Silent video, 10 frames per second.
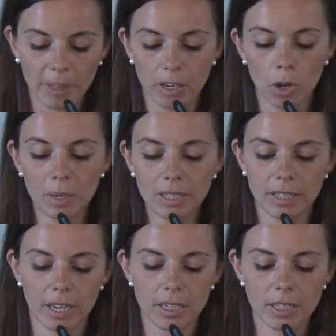global
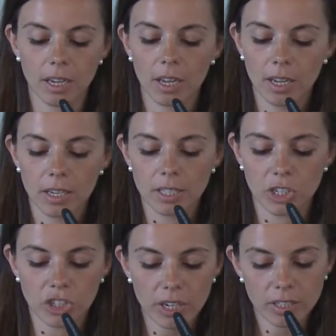test
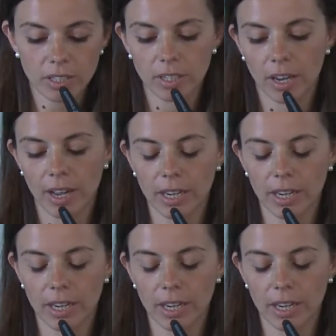suggested a